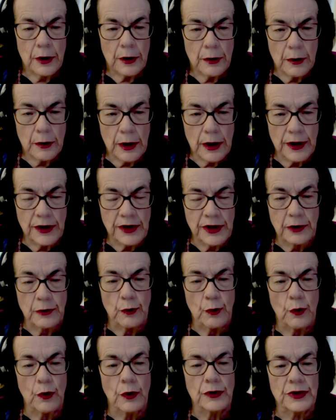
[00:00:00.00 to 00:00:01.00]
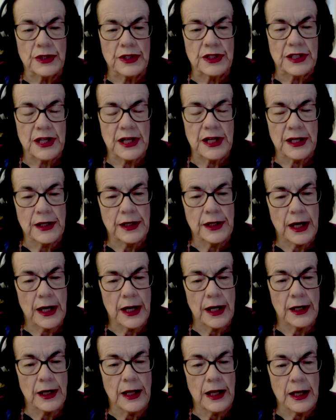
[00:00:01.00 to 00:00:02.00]
he didn't want to send
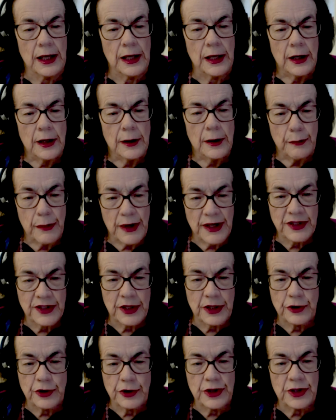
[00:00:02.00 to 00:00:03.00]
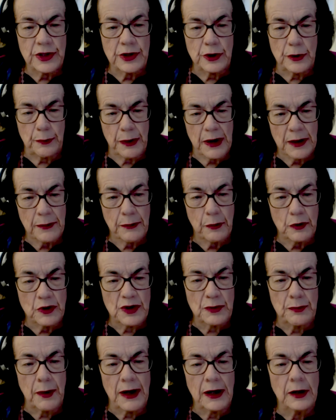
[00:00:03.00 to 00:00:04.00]
any messages to people
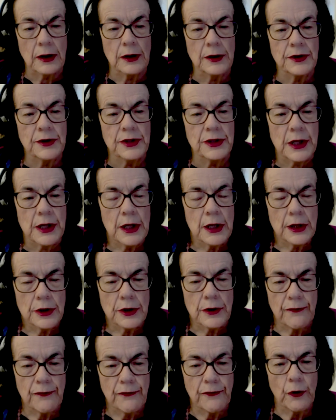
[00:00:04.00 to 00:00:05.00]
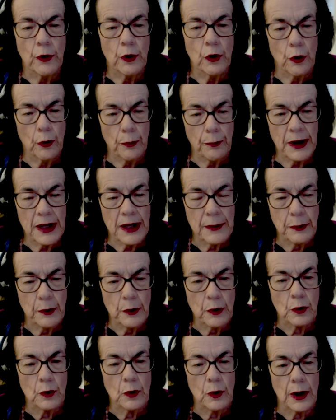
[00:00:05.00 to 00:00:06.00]
smugglers for
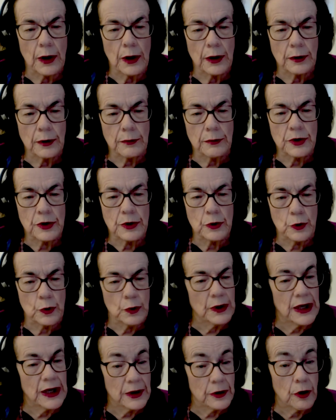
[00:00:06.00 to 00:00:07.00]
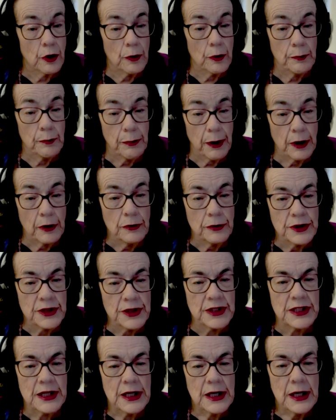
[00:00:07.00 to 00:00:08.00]
people to get on
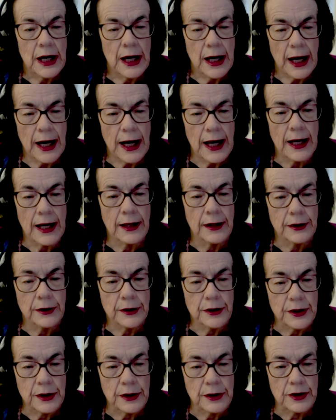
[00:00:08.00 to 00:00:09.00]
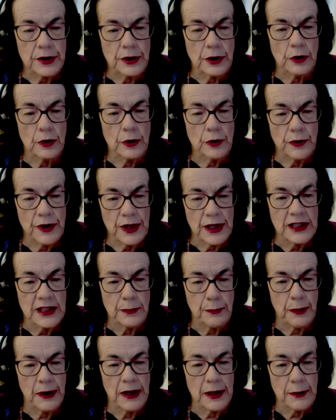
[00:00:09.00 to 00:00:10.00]
boats. And so these
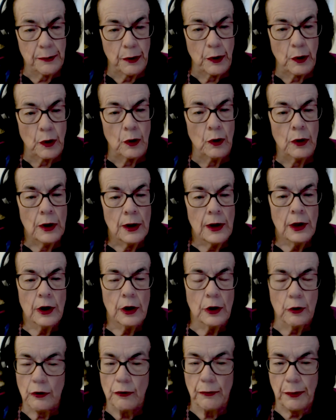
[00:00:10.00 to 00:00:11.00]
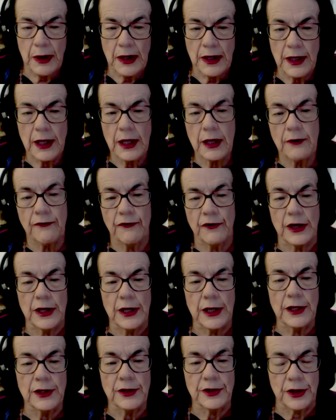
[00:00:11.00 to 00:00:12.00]
people who have been here for years